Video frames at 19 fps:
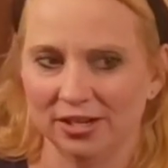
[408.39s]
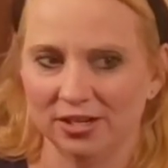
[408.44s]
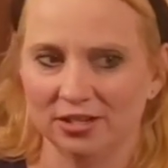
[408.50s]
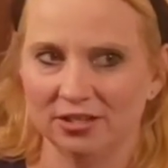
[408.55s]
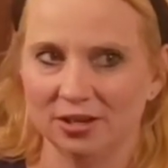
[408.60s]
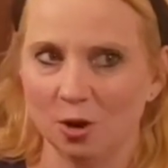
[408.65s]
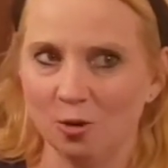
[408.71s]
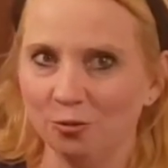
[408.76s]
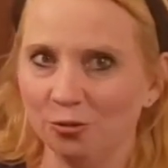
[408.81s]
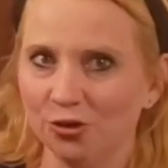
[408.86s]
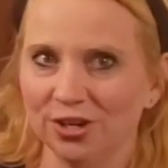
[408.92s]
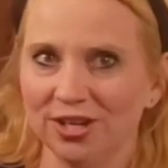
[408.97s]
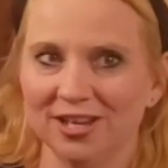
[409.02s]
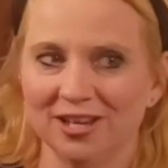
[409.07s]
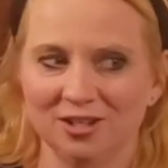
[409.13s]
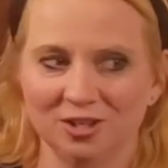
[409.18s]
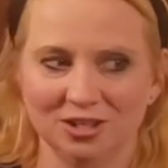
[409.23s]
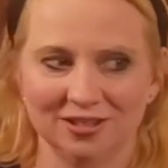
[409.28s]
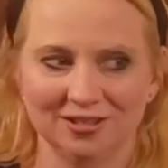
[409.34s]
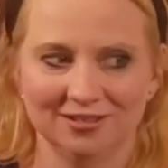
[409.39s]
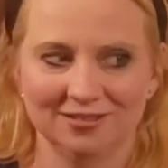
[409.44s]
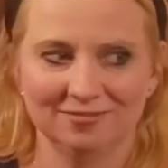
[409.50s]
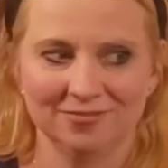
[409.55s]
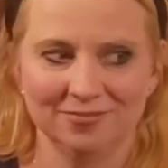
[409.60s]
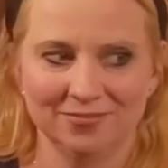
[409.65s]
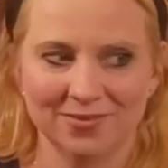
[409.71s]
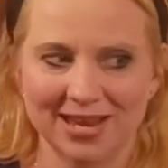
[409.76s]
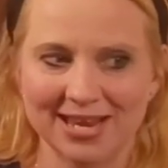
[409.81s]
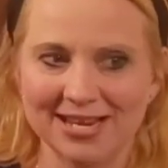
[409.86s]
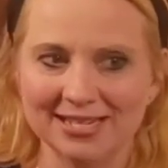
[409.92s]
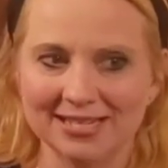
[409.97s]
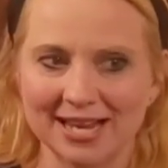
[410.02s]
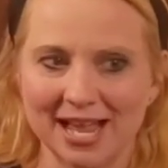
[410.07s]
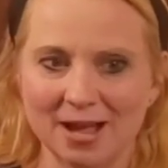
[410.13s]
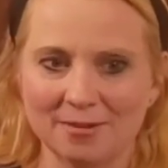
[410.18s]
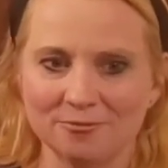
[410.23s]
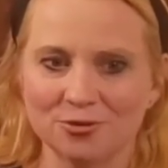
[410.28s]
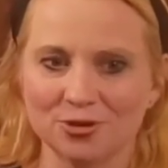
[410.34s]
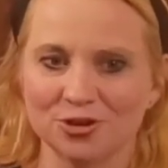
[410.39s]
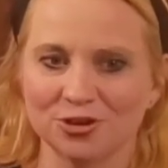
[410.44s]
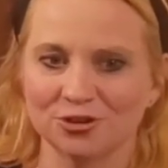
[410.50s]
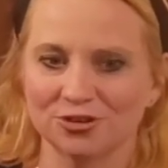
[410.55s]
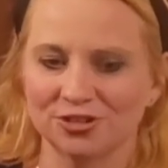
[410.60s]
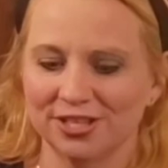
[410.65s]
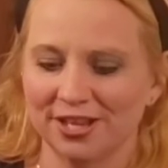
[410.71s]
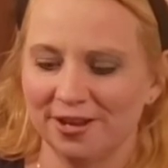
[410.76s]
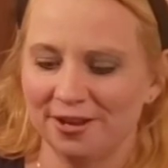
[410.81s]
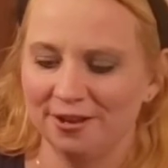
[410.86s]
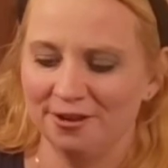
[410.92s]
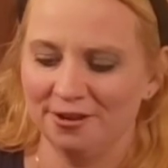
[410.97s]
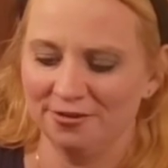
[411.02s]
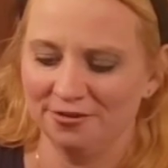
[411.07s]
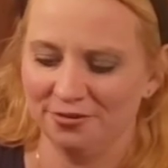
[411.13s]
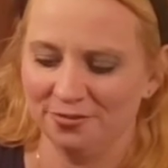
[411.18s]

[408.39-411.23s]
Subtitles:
don't forget to make time for yourself,